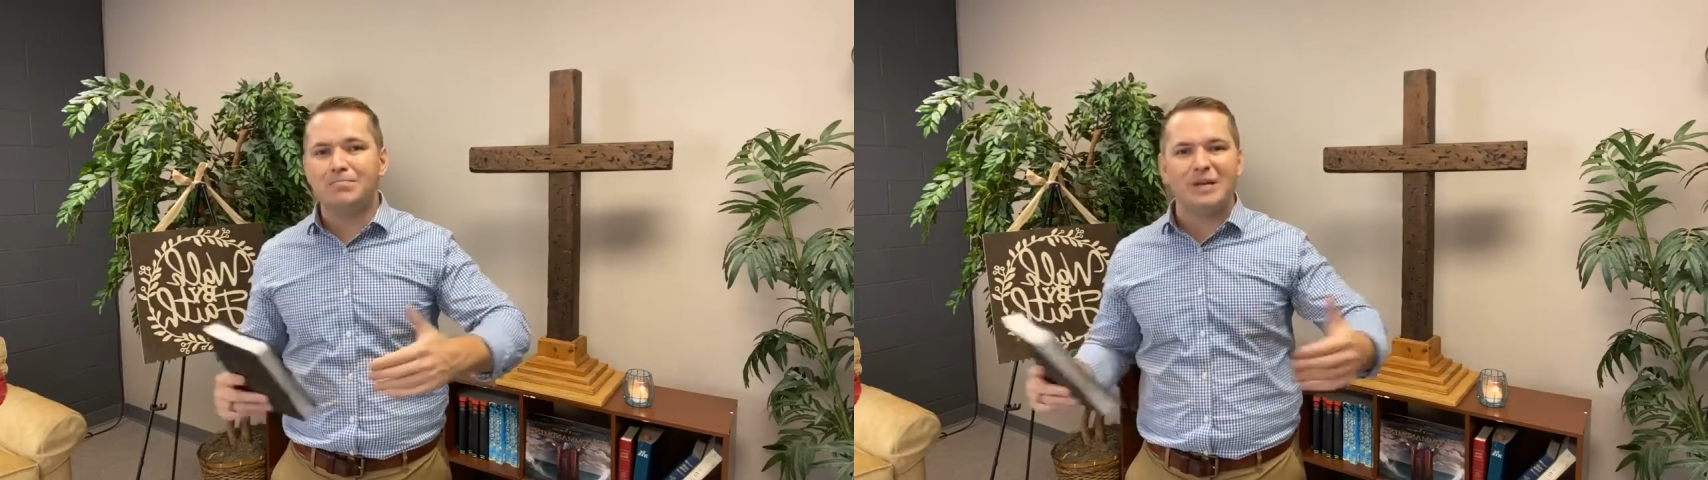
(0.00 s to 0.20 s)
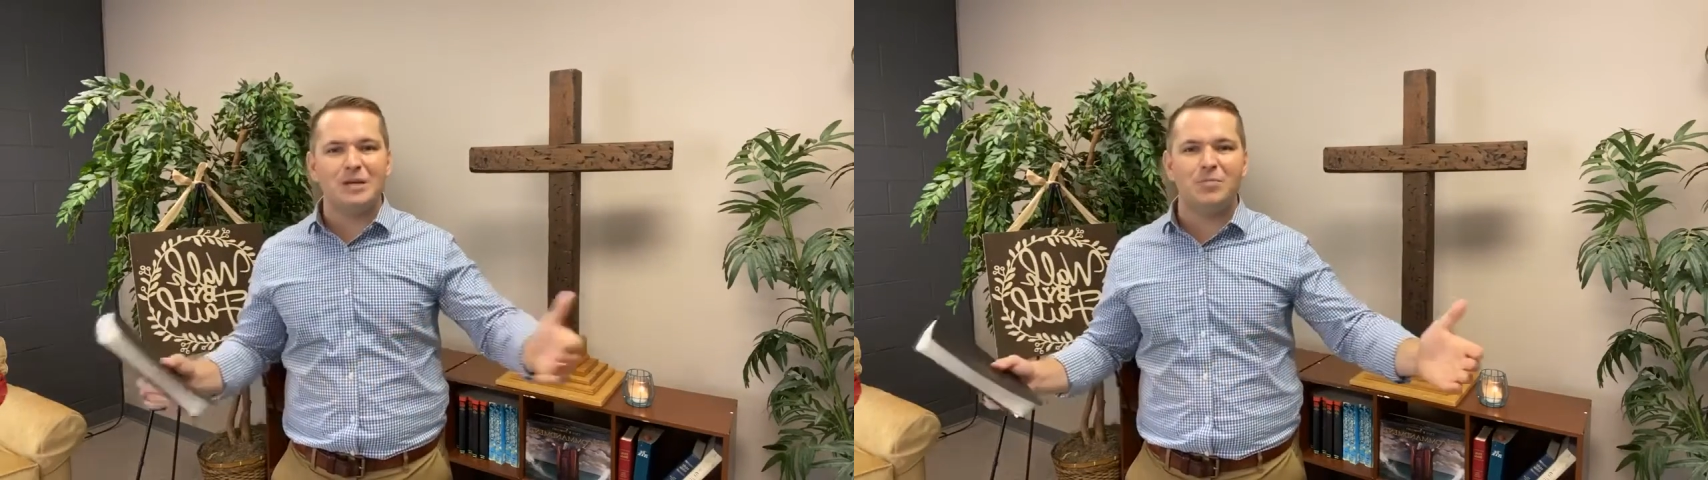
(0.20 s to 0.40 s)

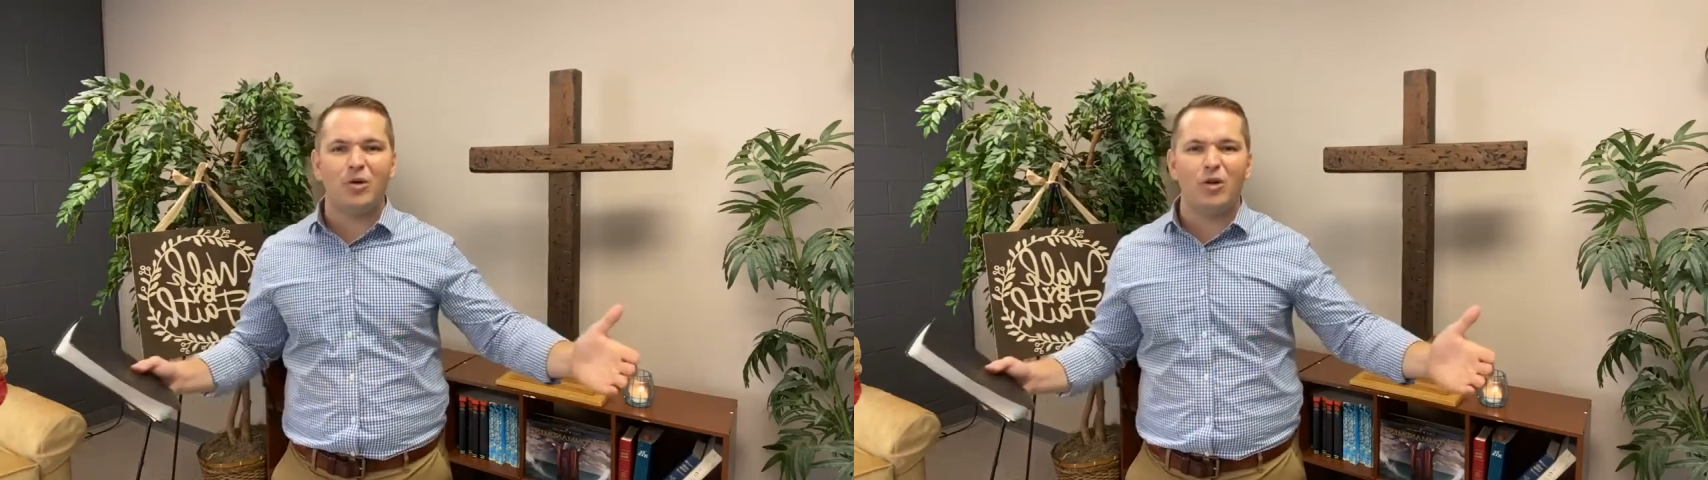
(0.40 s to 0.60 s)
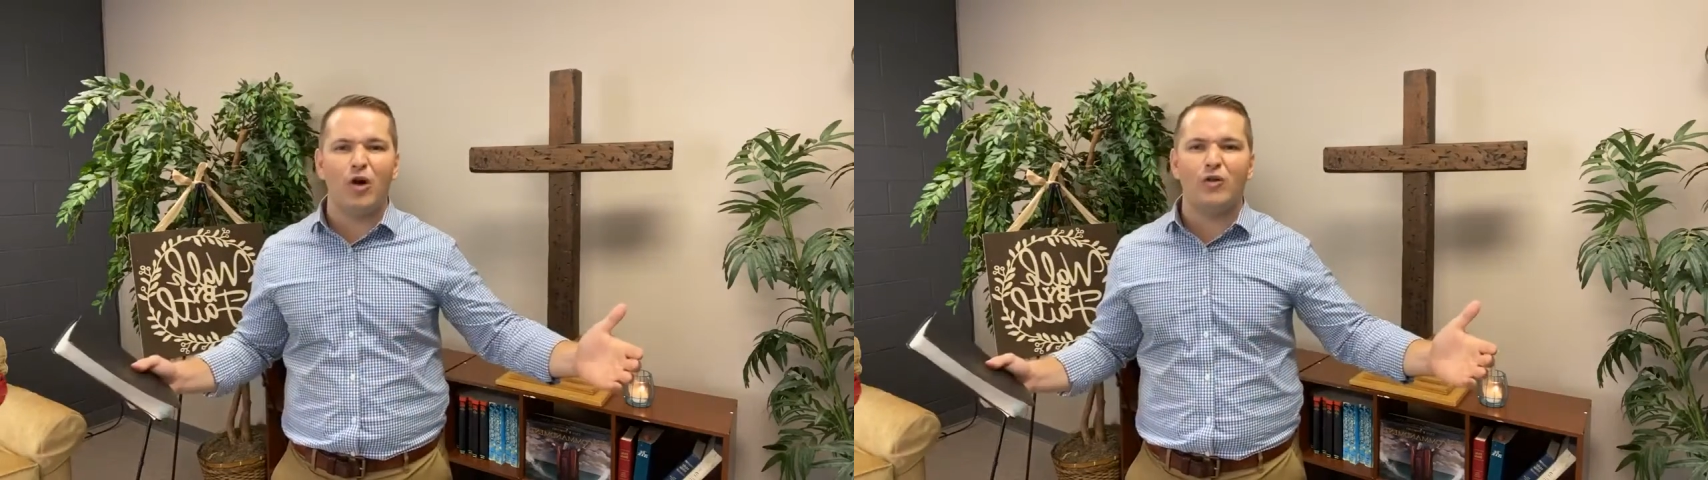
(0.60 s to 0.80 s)

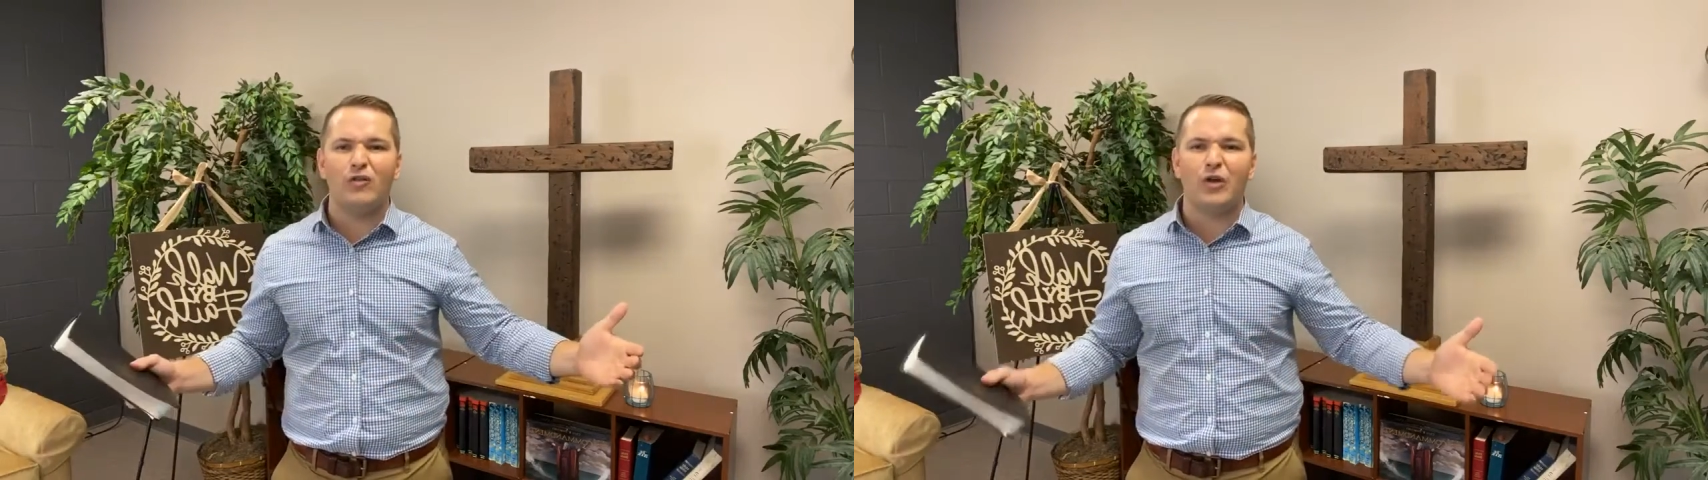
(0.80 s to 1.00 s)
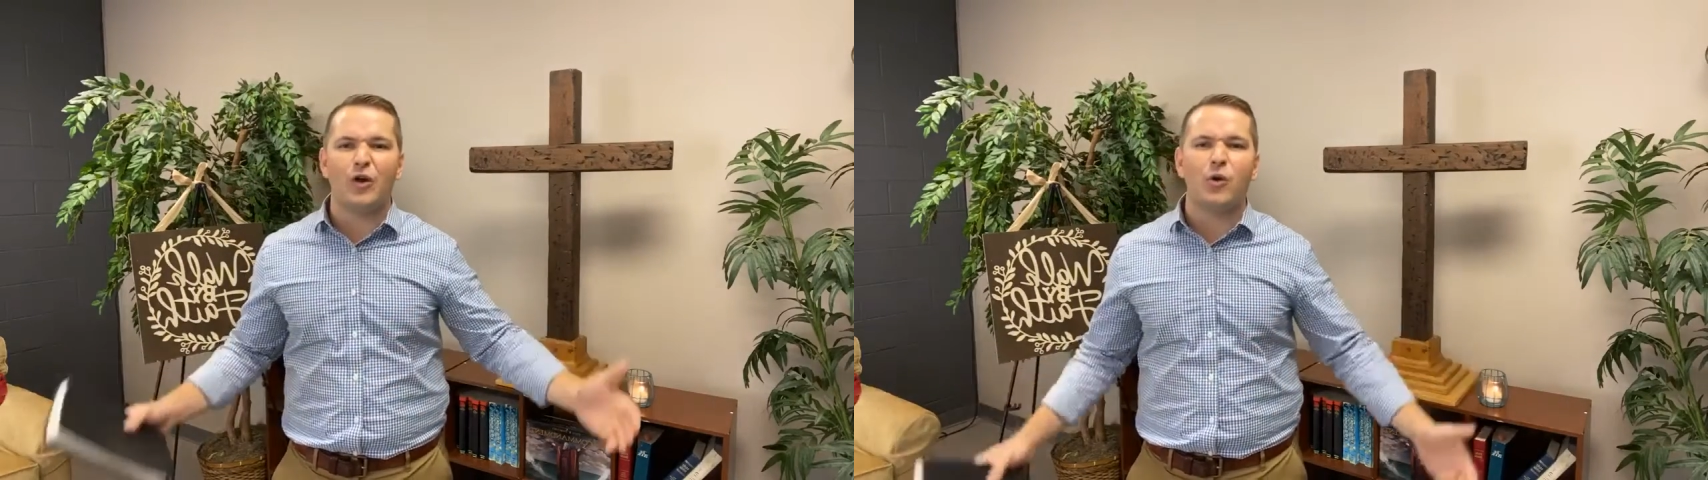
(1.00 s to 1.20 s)
people over
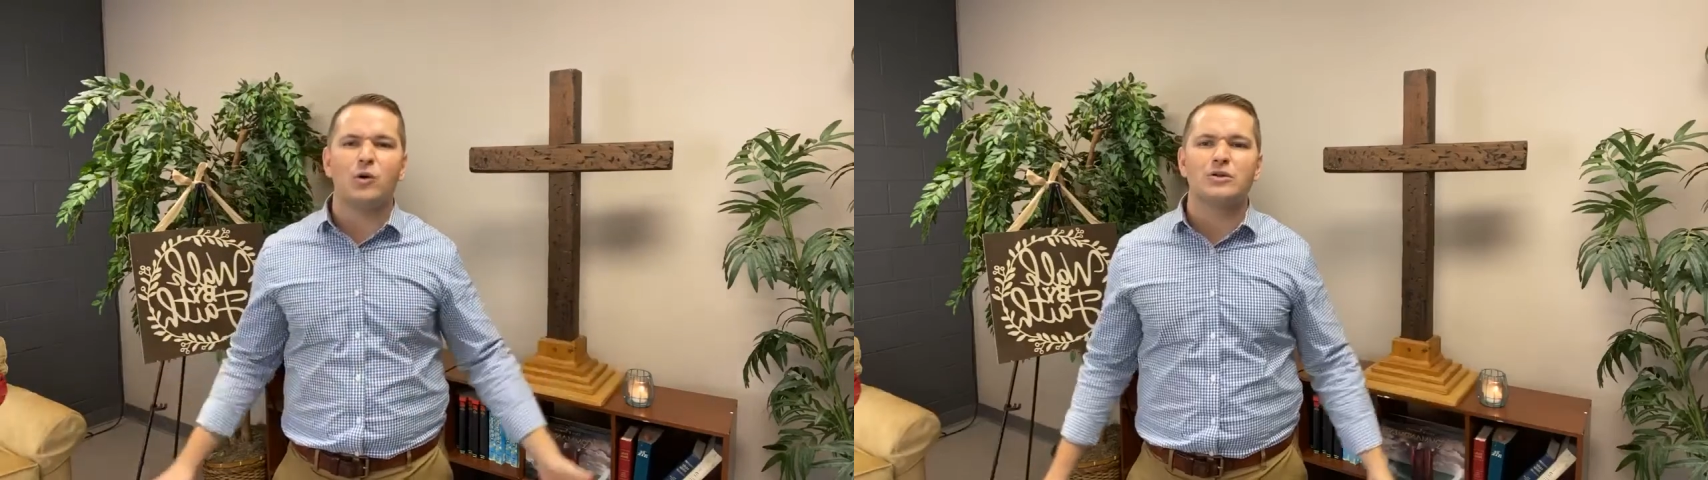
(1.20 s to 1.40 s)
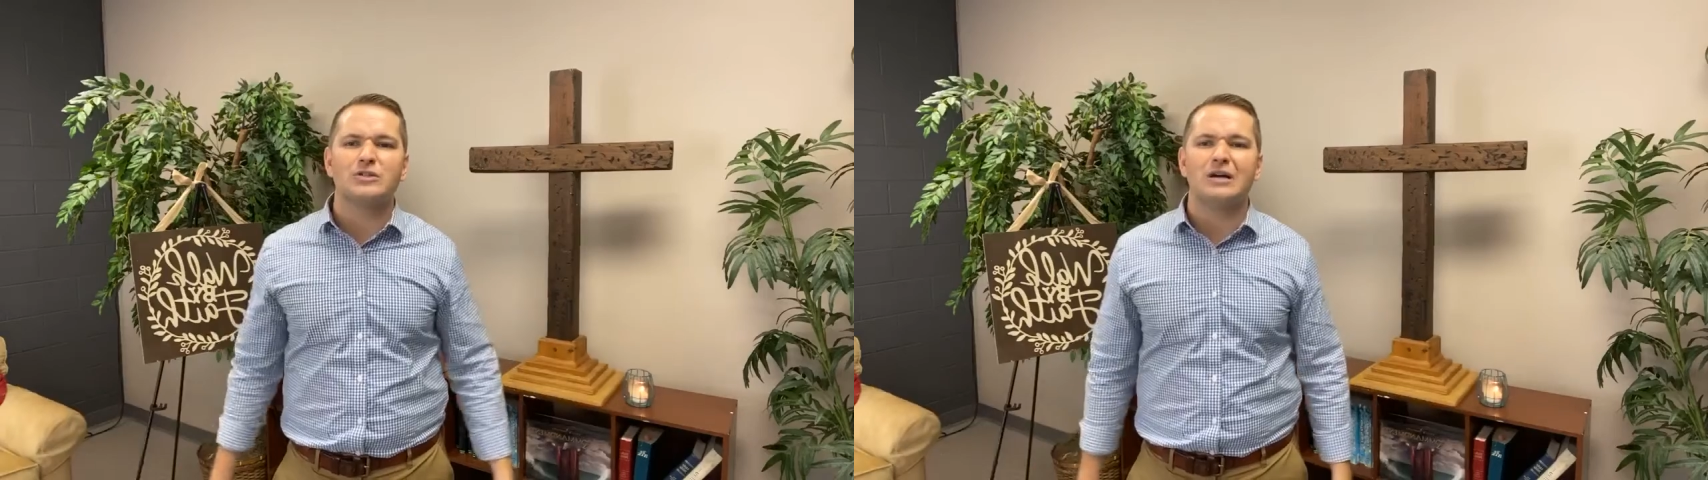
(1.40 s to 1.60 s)
the
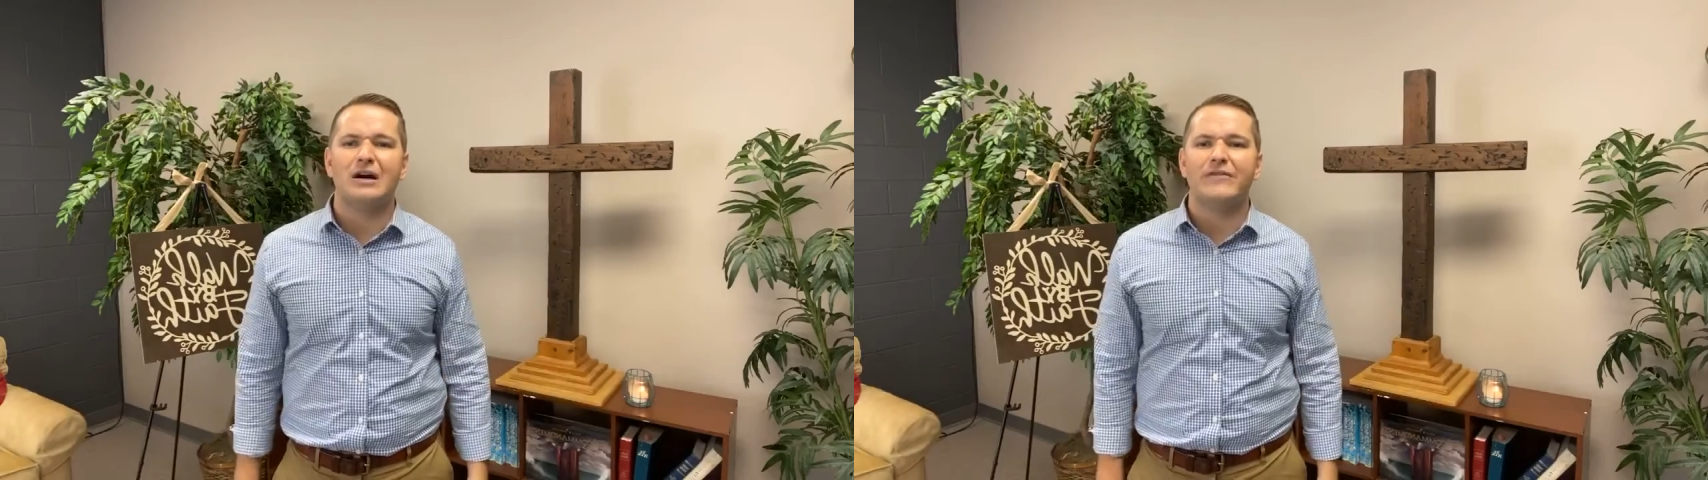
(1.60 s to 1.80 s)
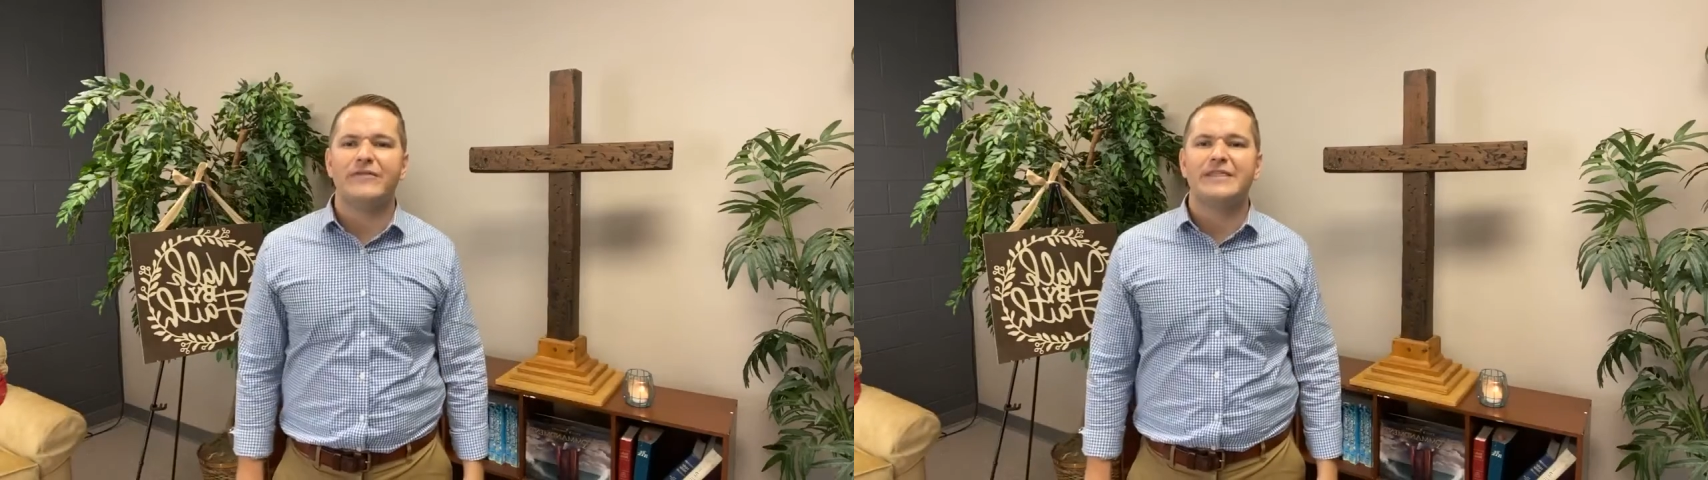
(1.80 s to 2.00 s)
course
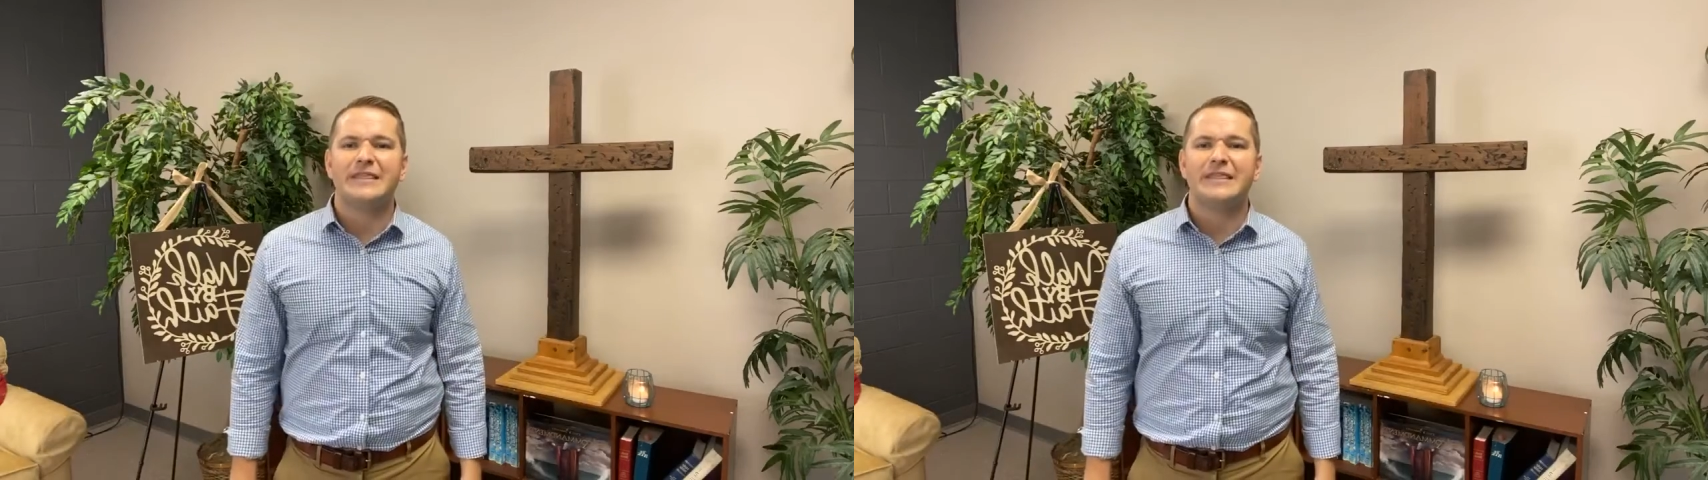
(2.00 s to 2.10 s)
of